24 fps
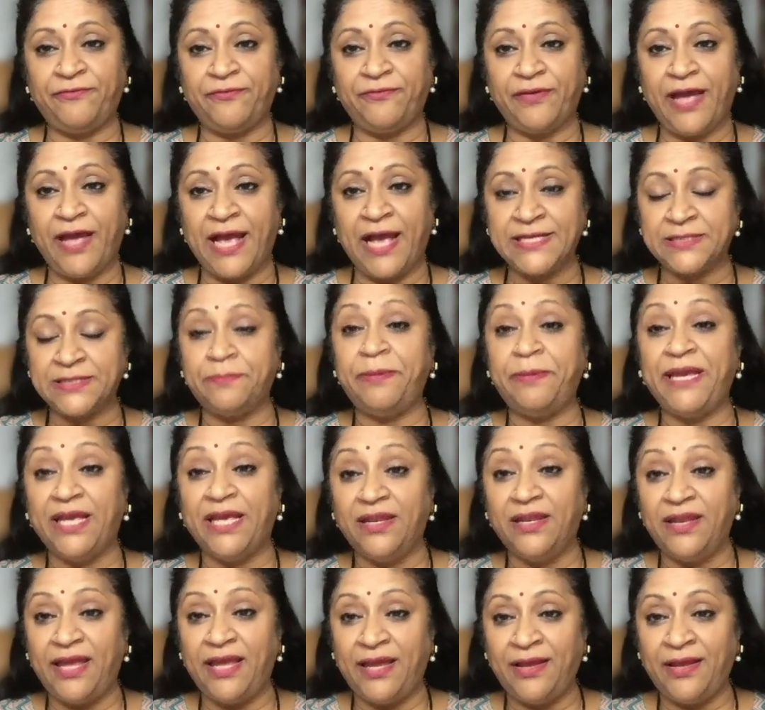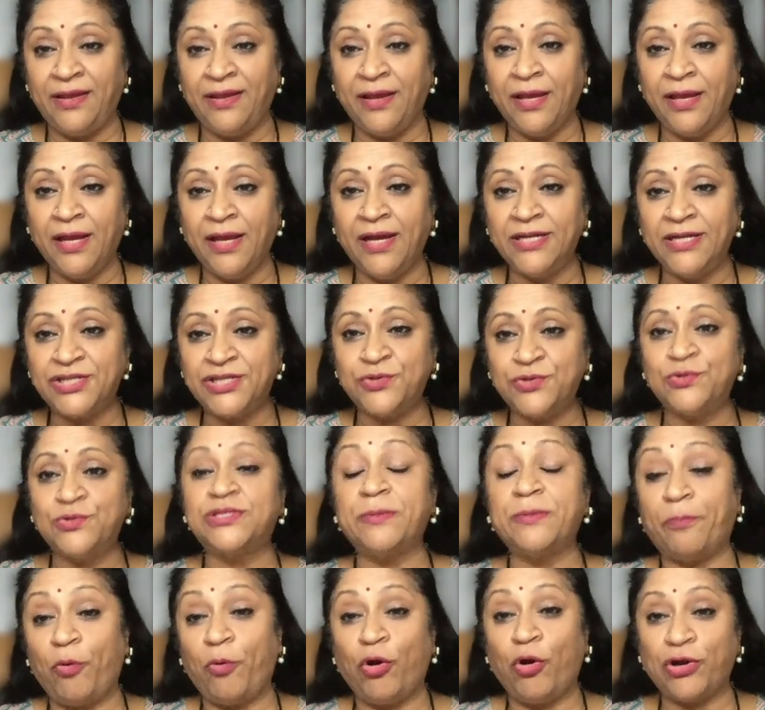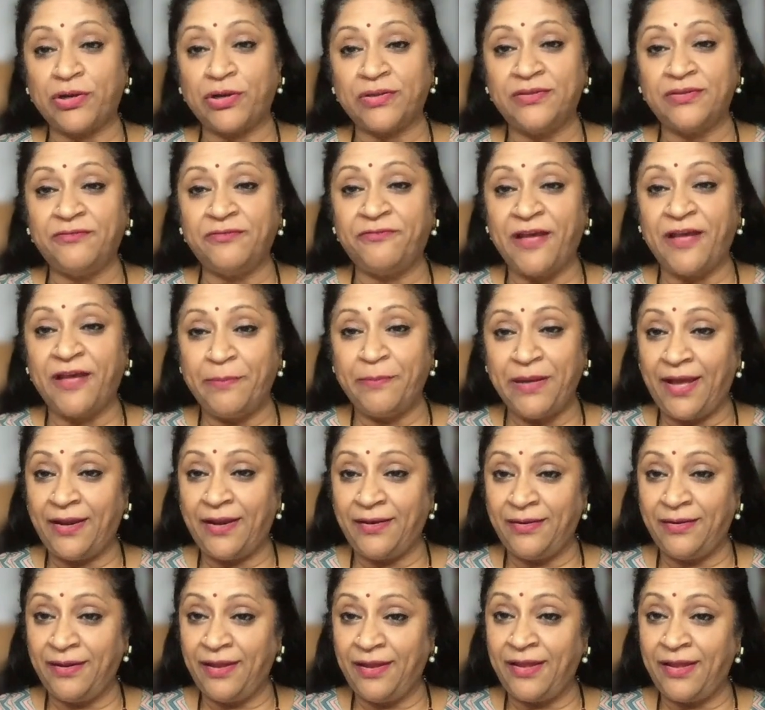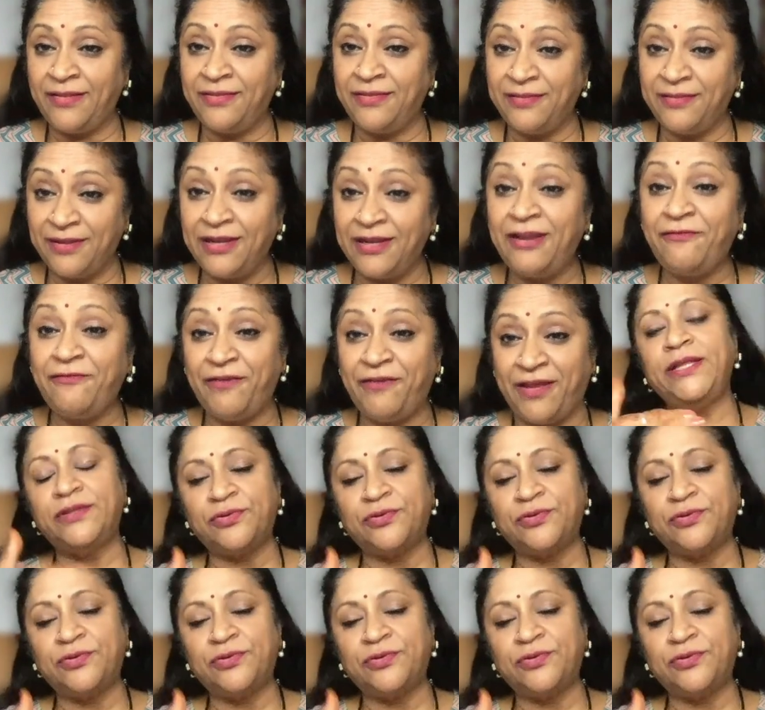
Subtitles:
as a beginning to support the family and living,